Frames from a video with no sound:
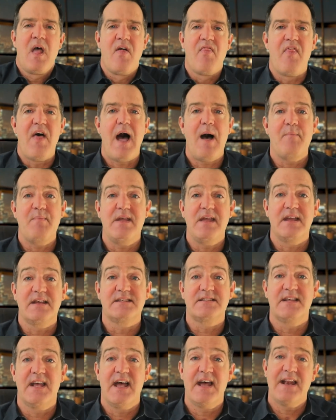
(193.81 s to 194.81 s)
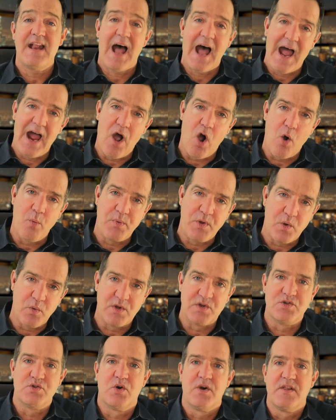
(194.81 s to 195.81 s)
That being said, I hope you
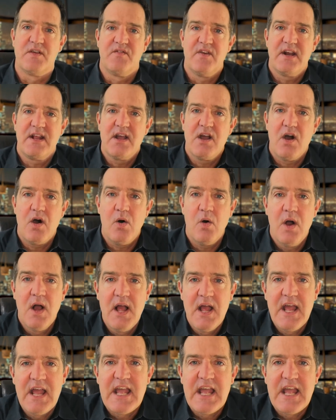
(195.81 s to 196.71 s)
enjoy the video.